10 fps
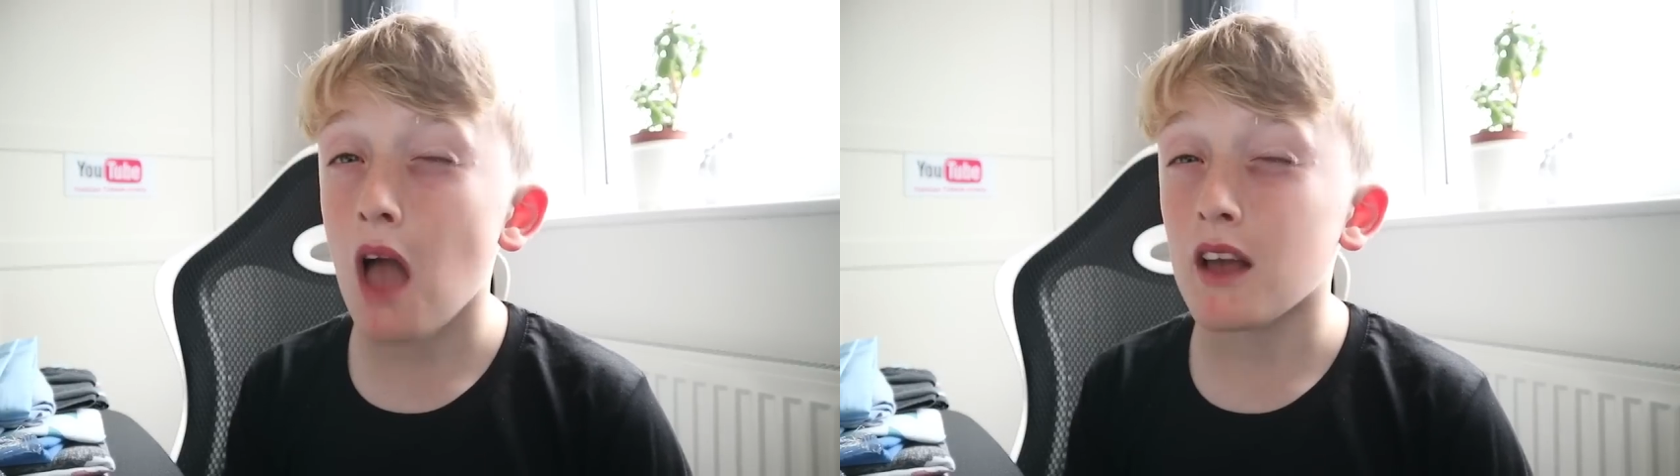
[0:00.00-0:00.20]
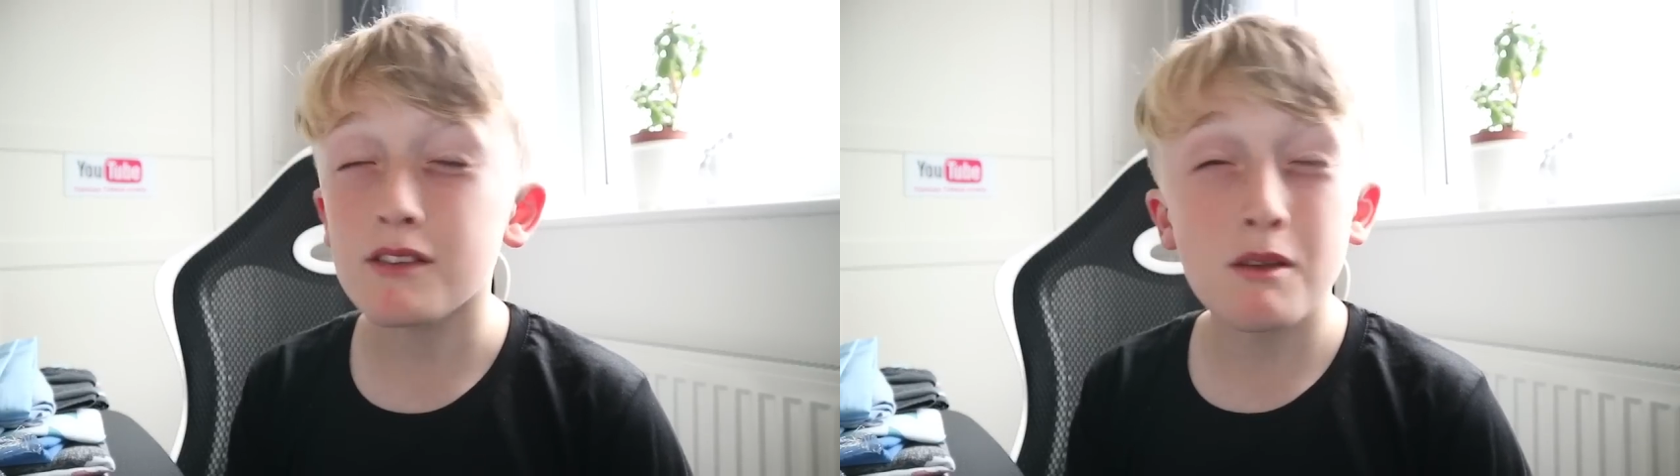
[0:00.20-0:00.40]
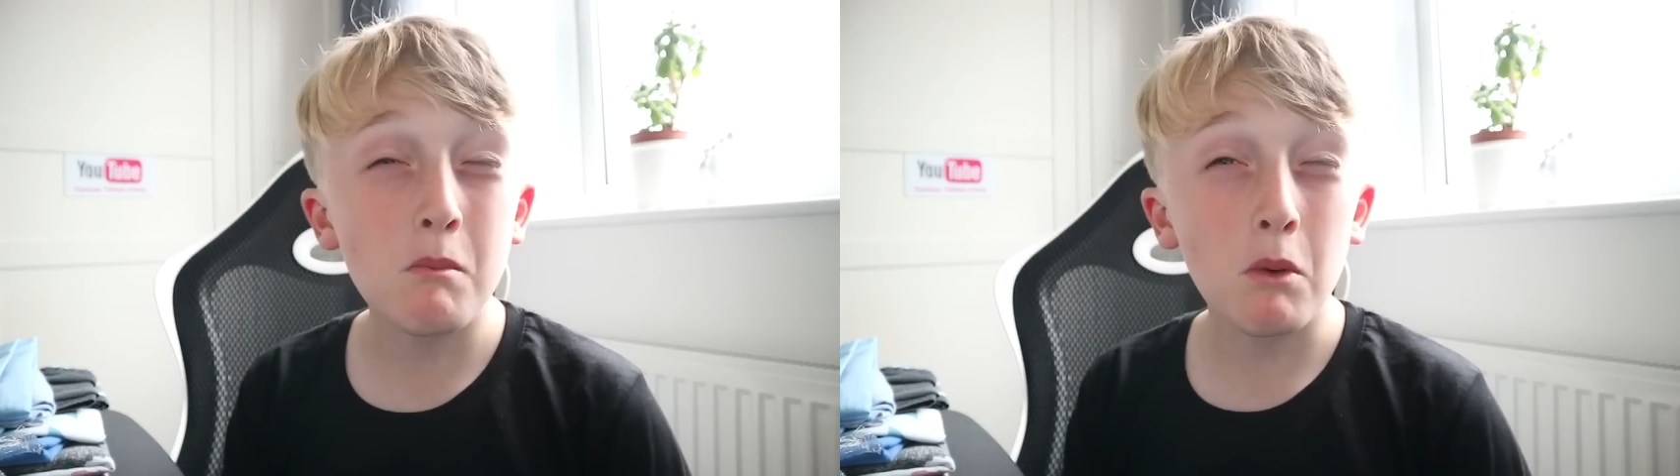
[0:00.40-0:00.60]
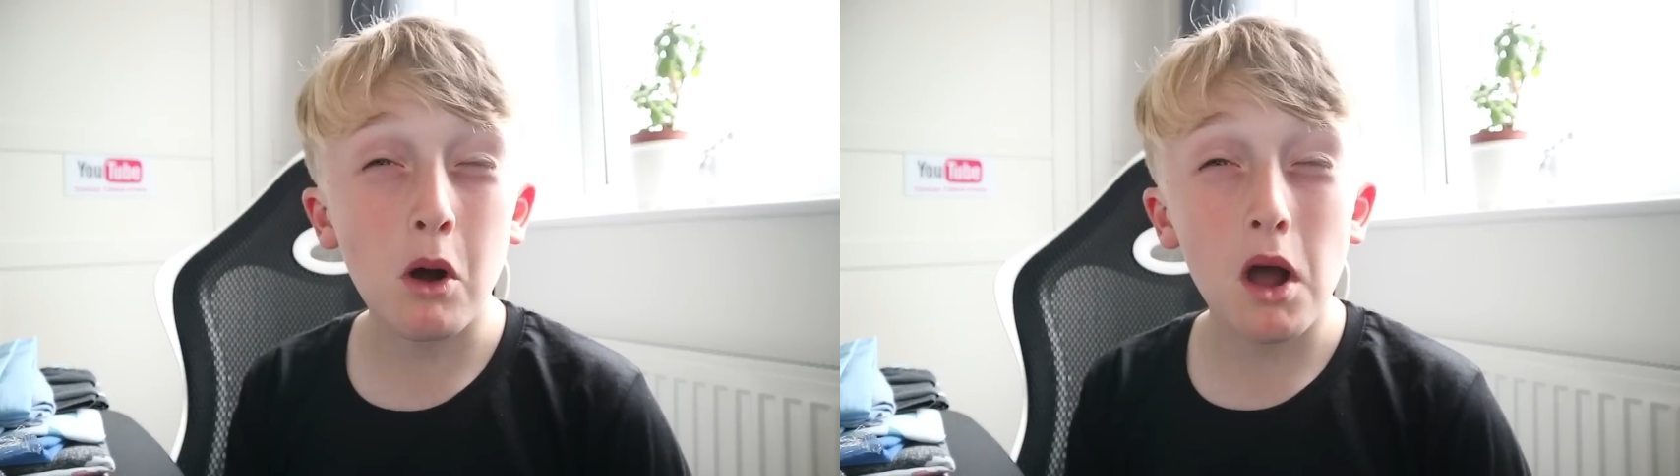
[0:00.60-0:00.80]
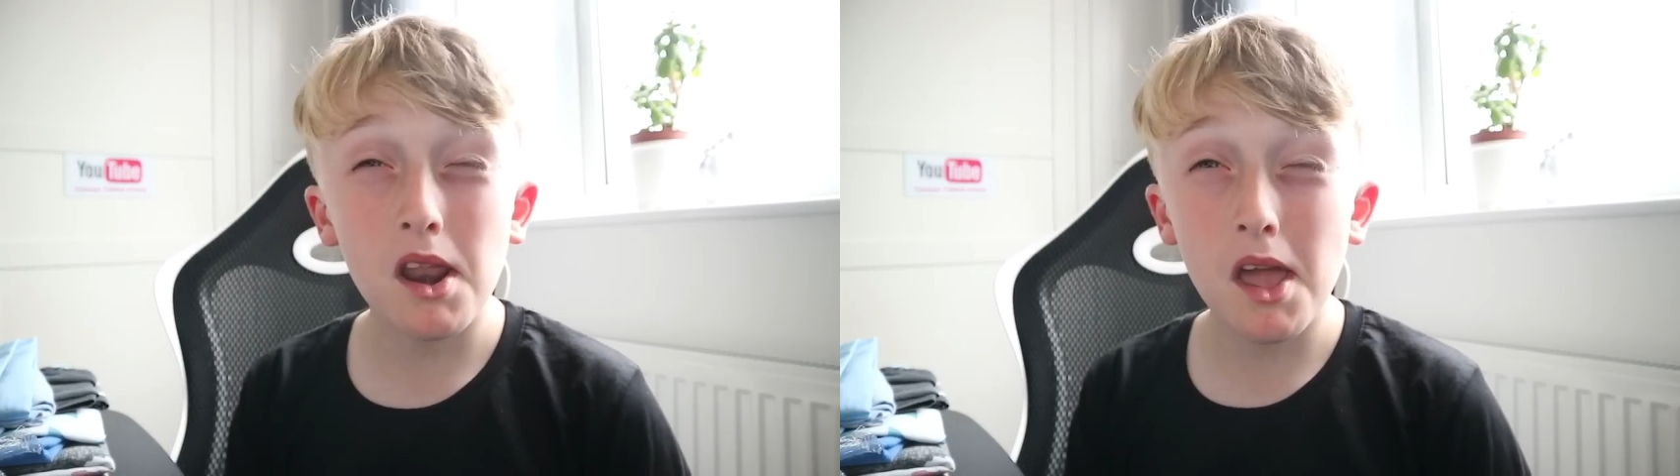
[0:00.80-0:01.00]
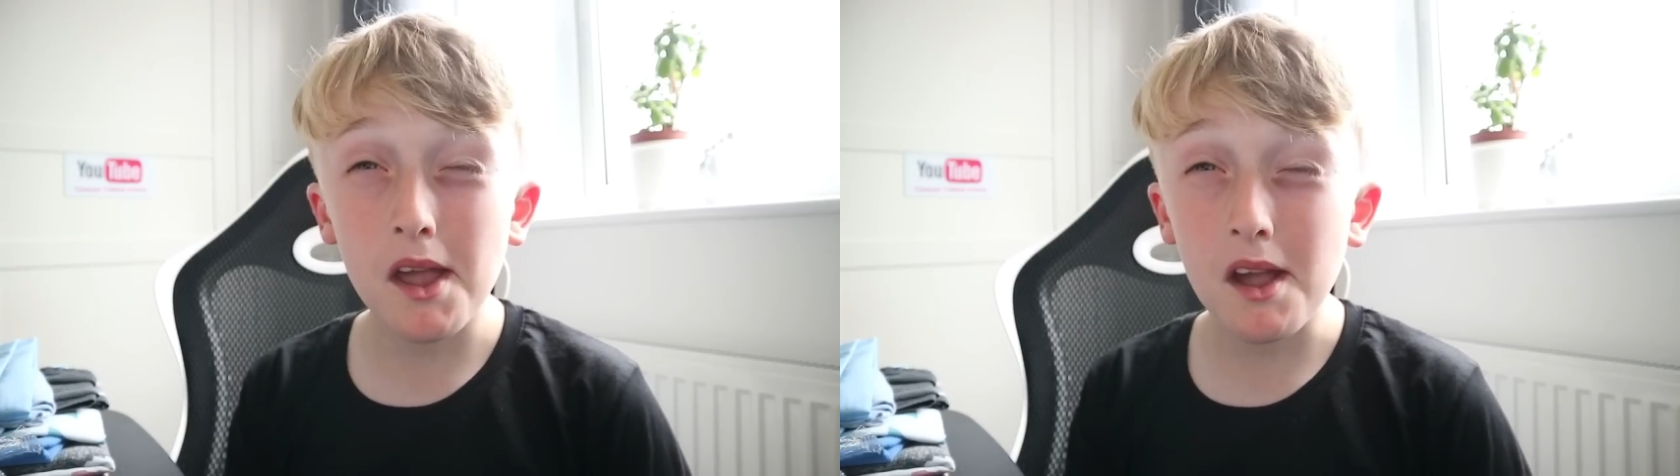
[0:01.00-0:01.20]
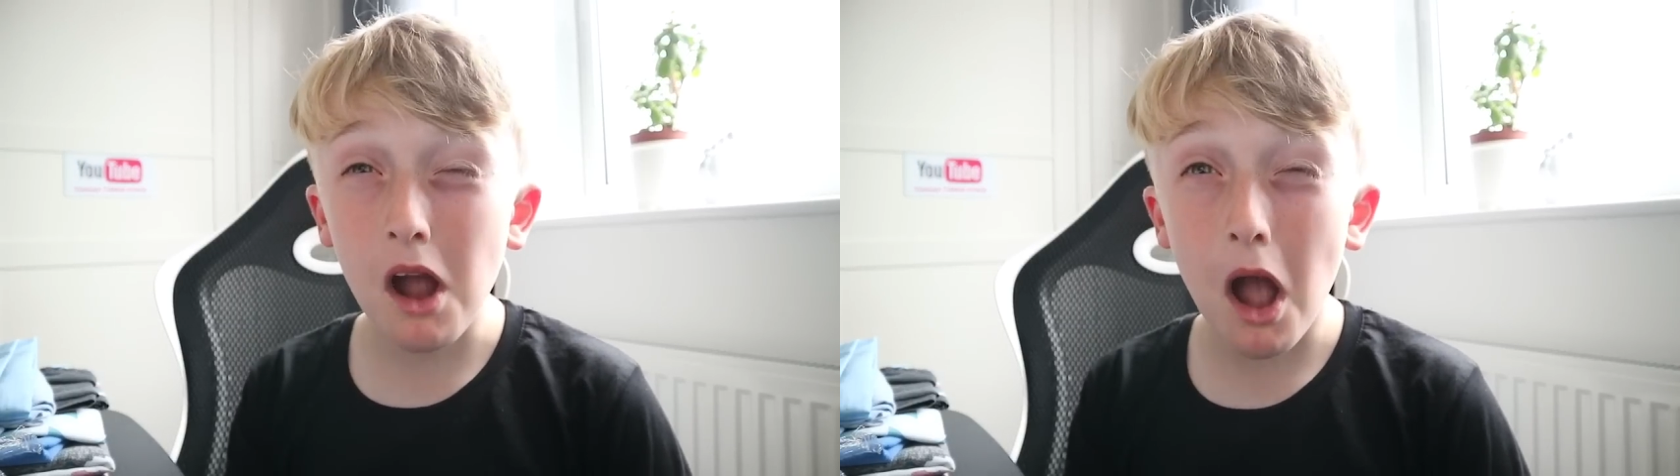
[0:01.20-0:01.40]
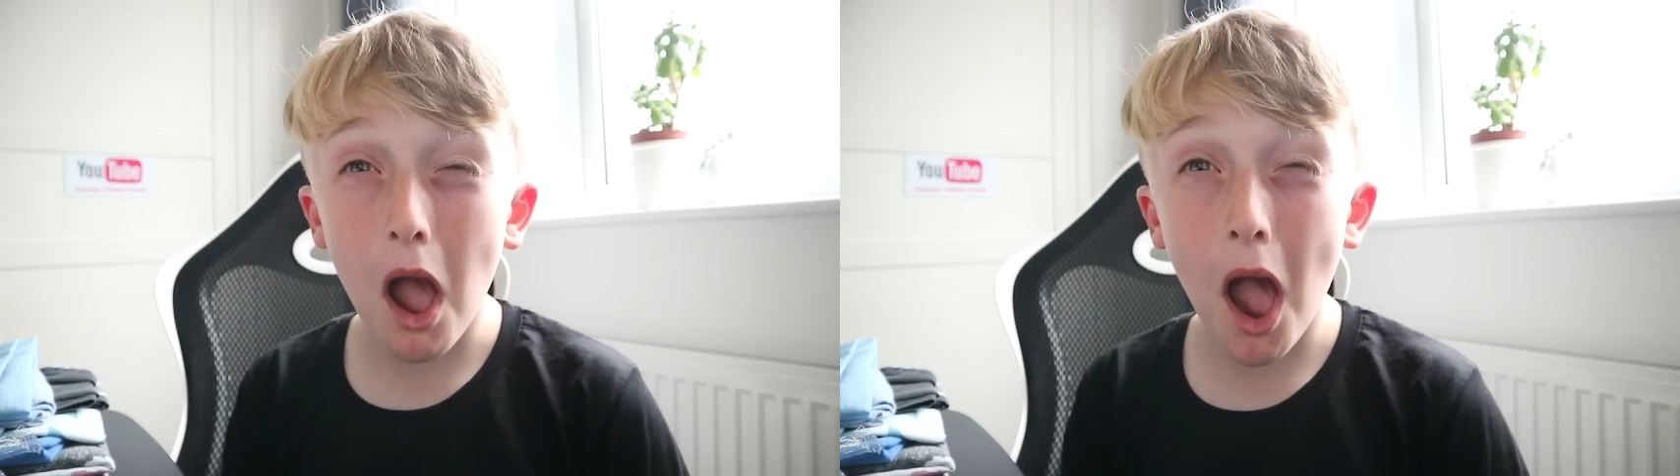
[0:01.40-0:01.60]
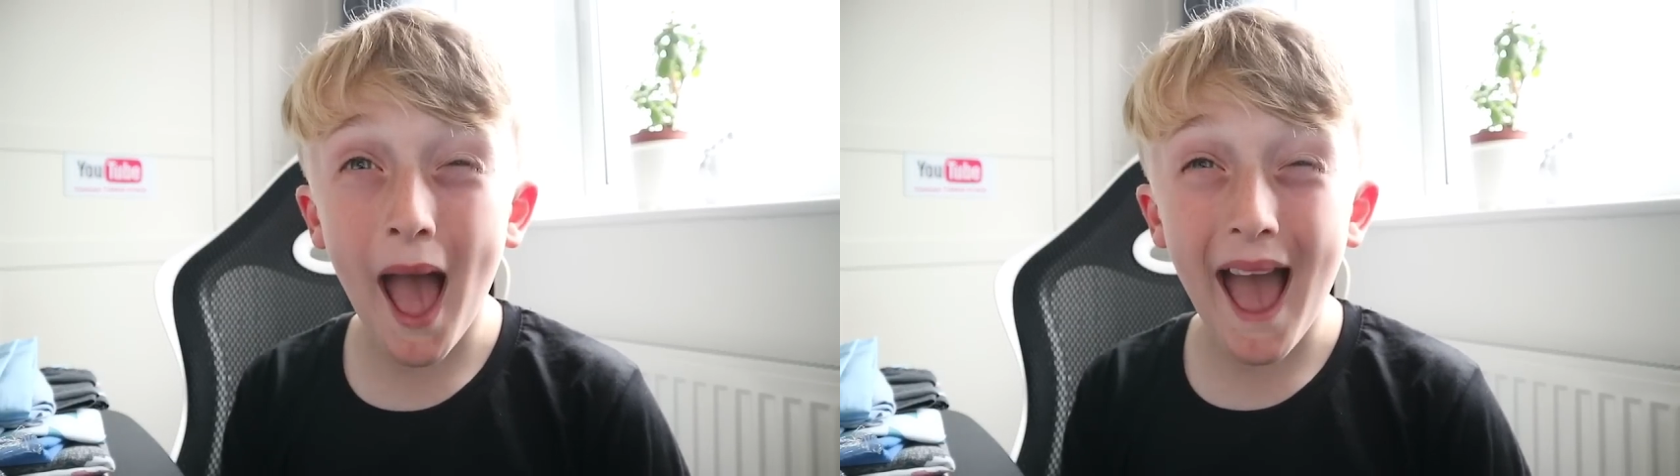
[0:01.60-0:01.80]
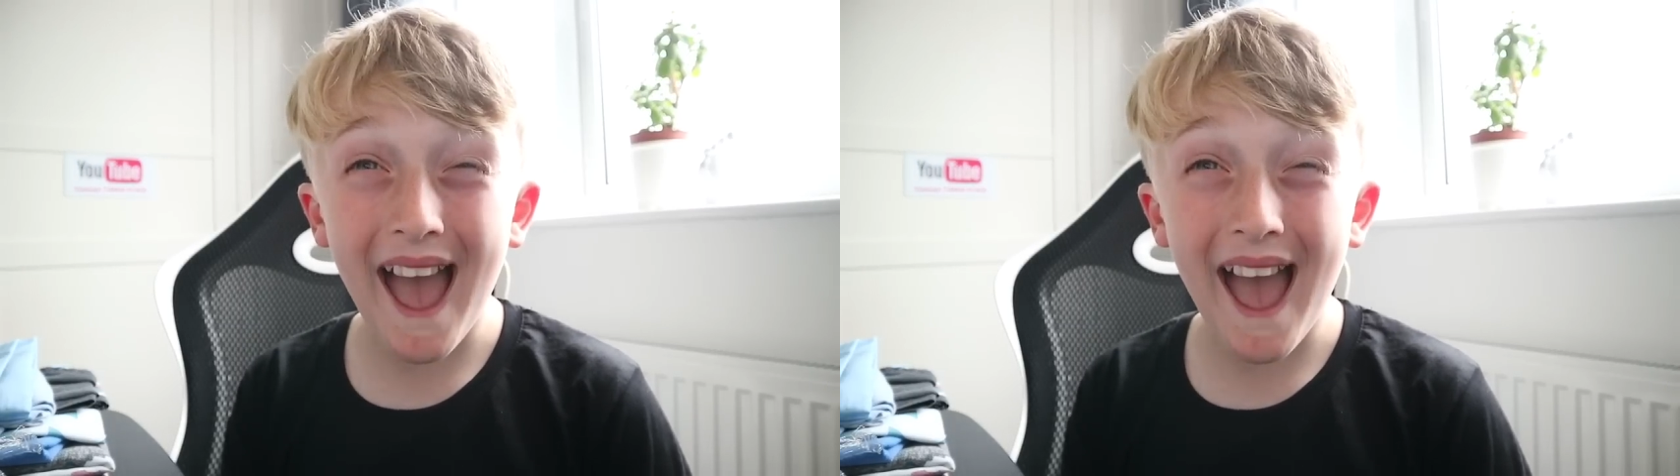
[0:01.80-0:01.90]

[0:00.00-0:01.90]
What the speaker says: Is it morning? No,